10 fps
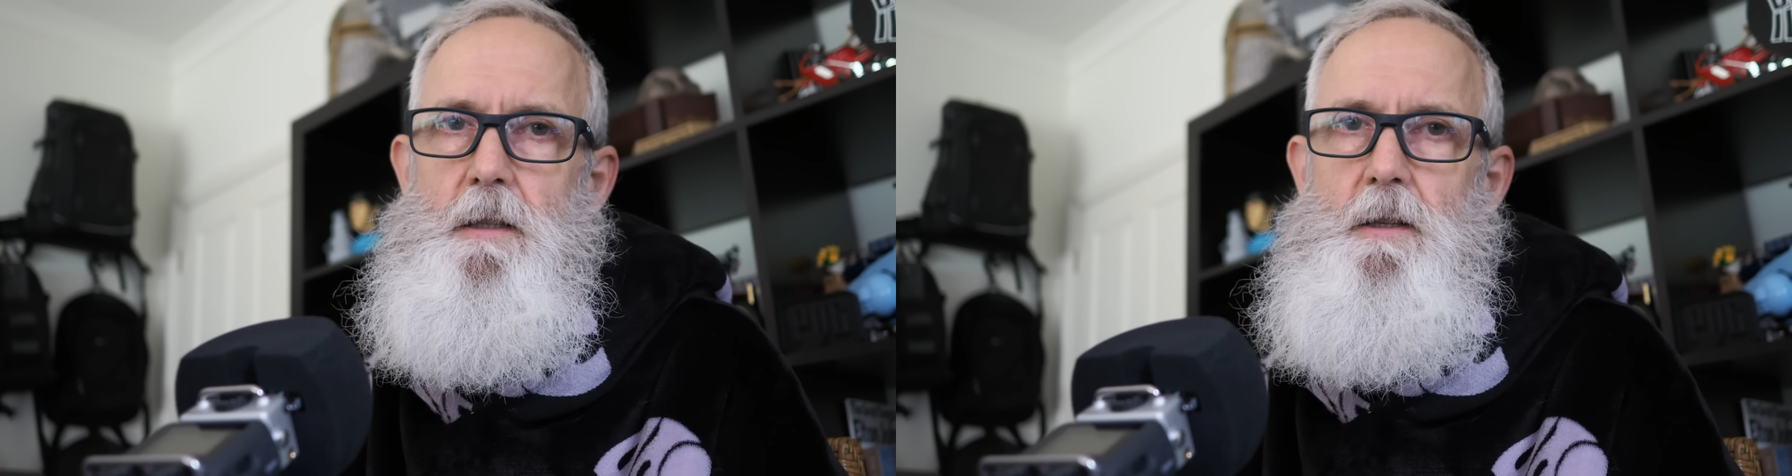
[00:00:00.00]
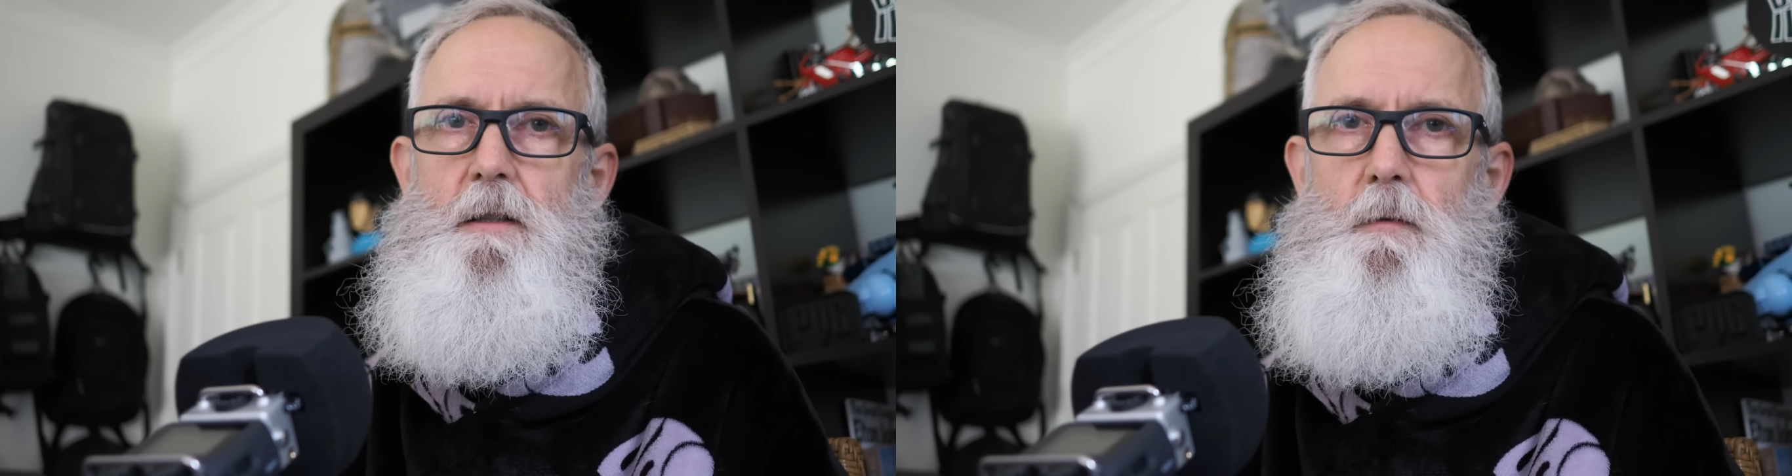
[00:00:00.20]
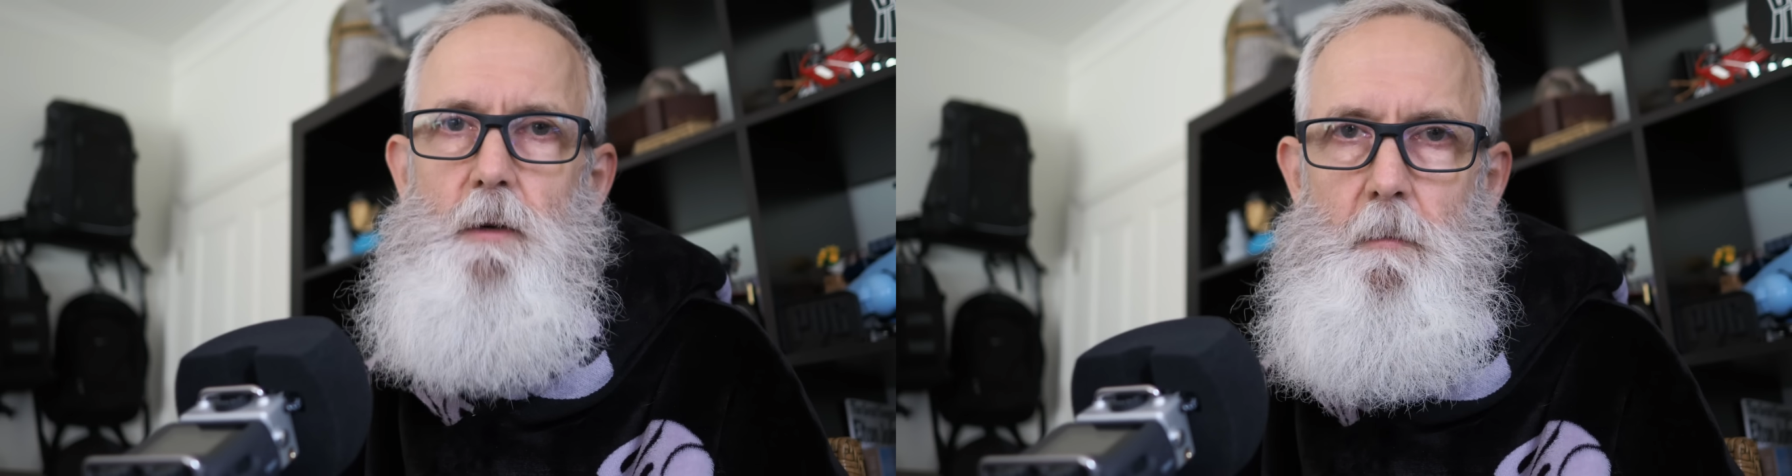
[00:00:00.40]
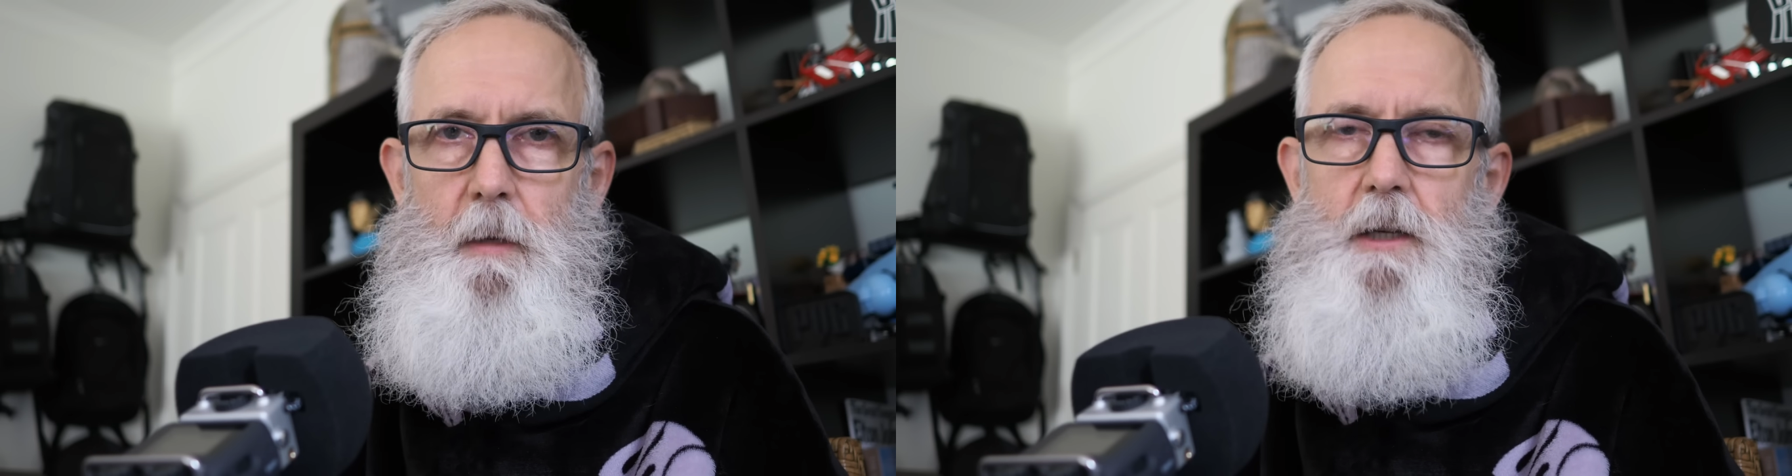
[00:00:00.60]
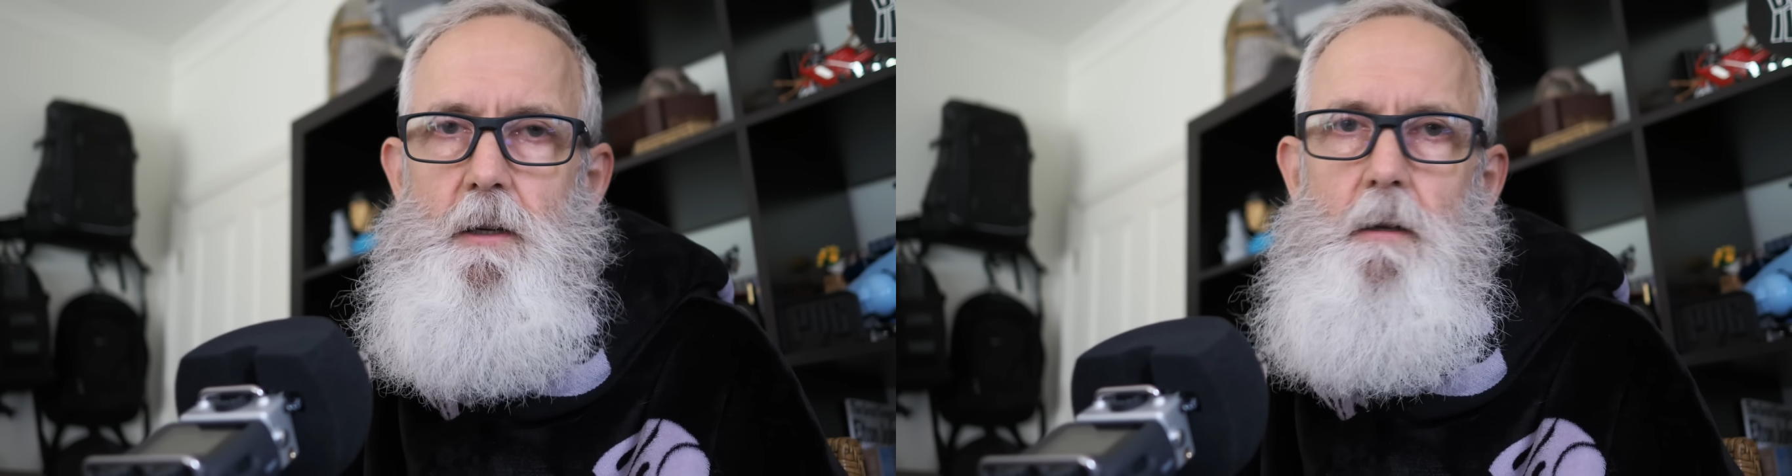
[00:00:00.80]
it's just a weak
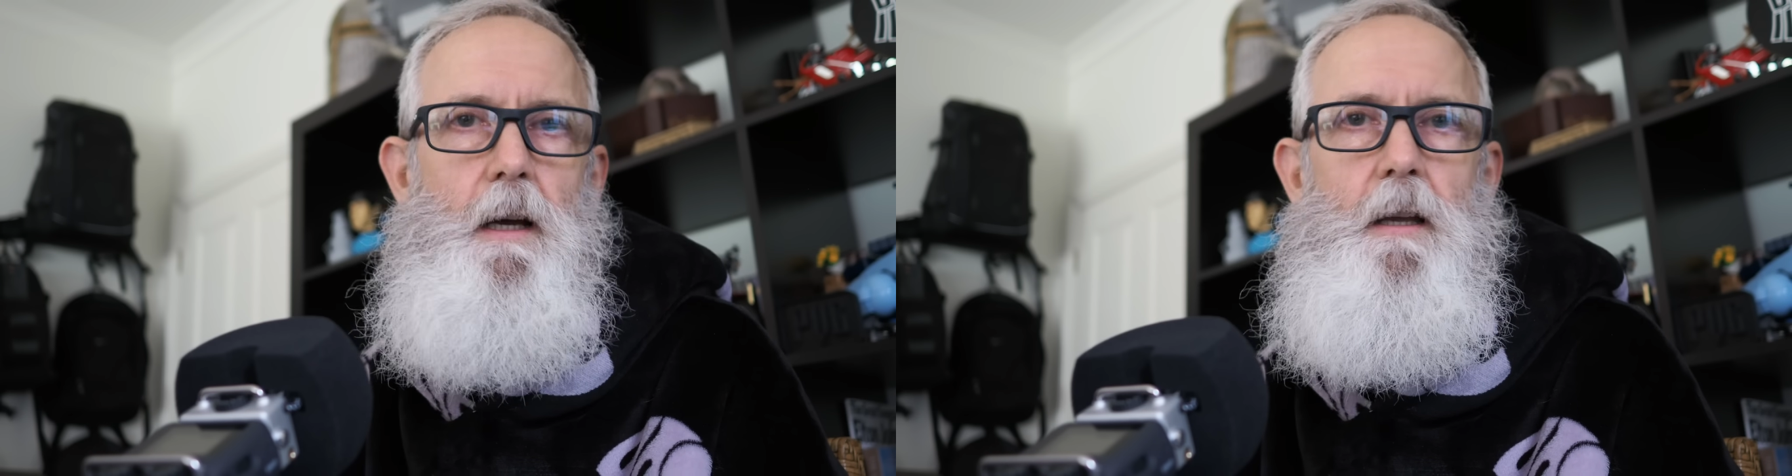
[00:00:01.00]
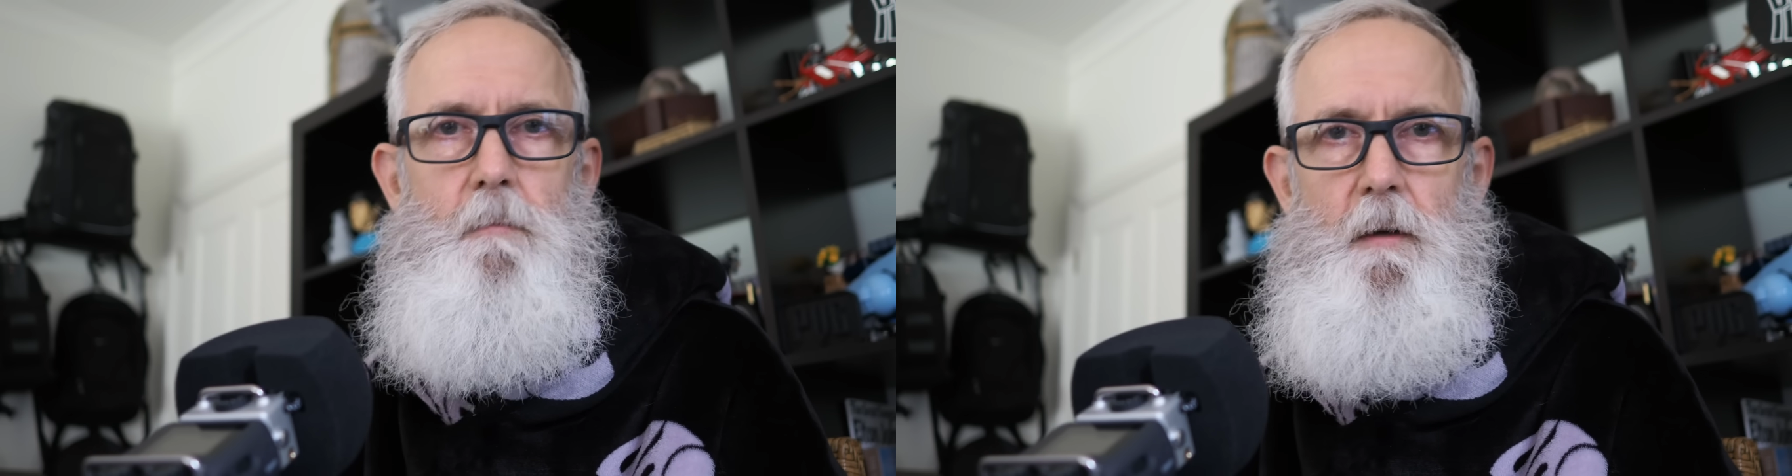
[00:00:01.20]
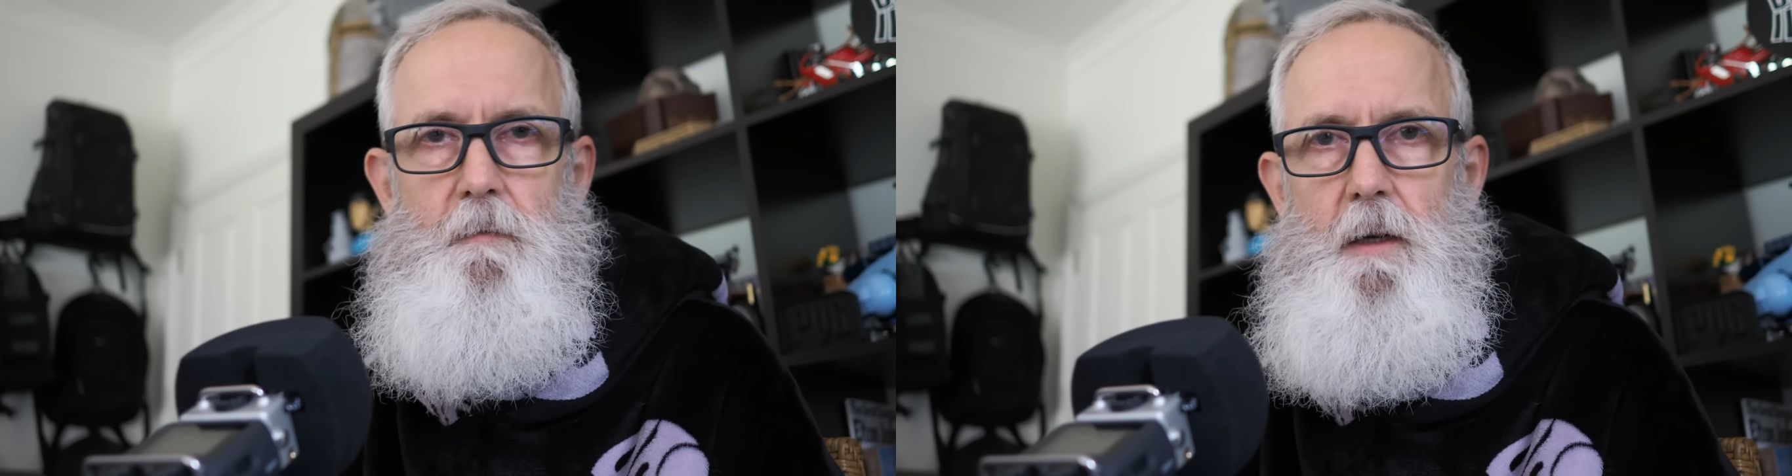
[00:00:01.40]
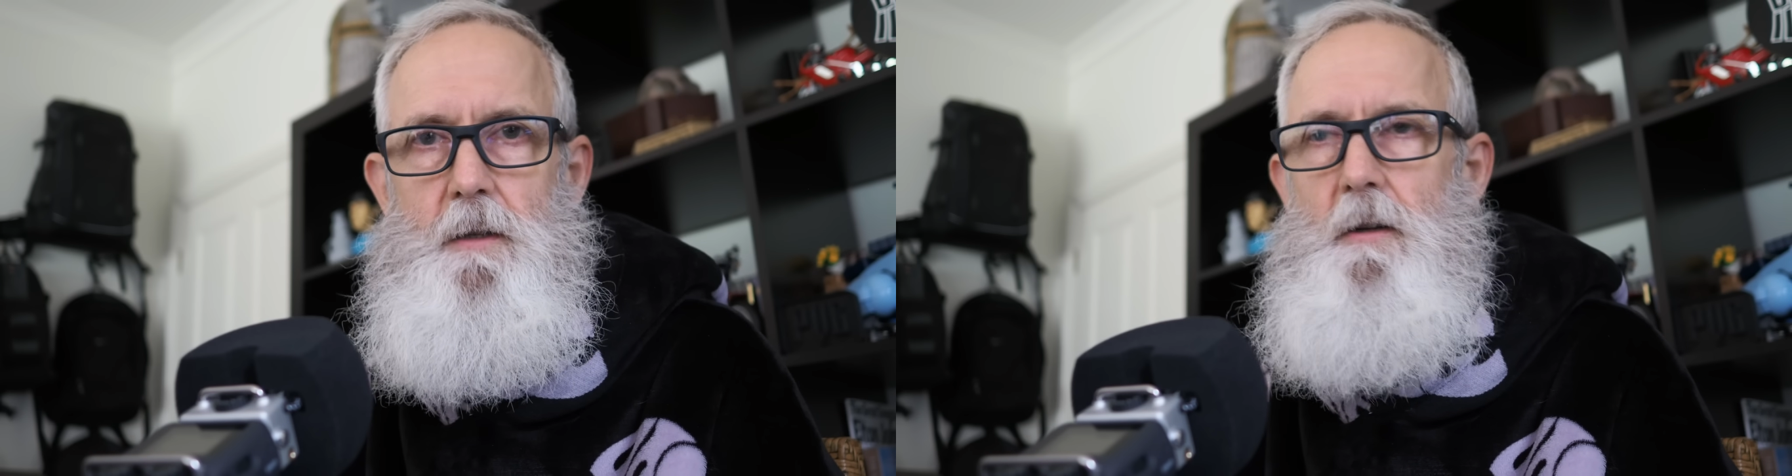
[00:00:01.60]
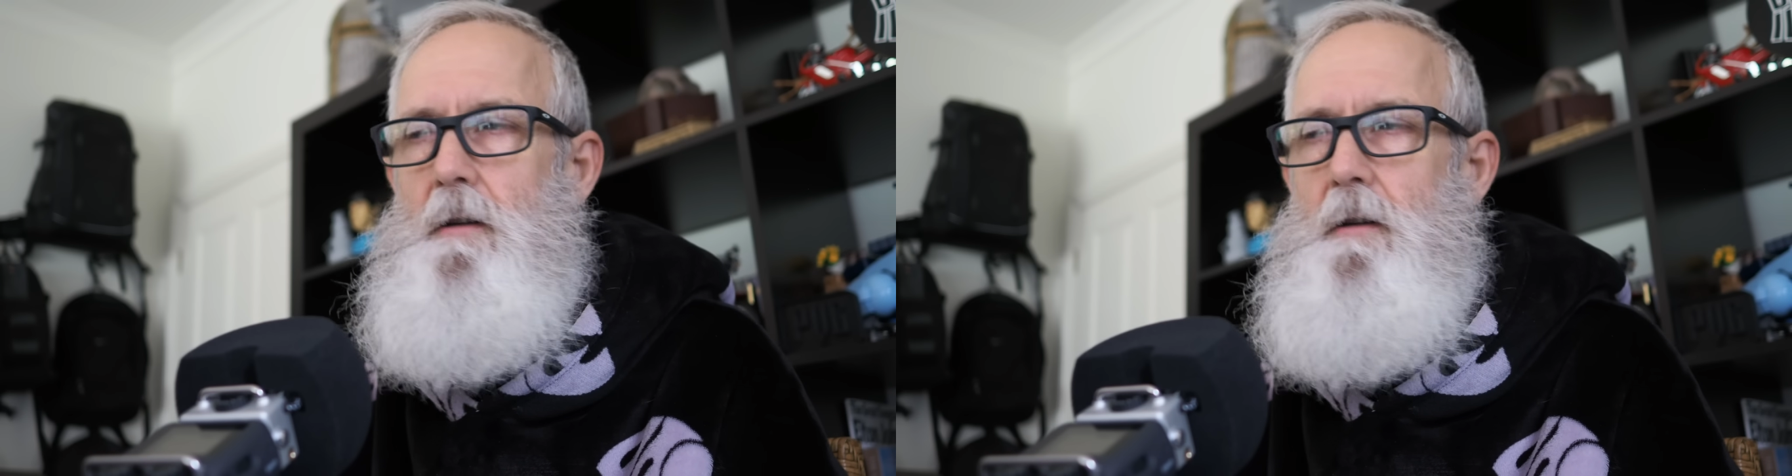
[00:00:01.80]
battery, that can be fixed.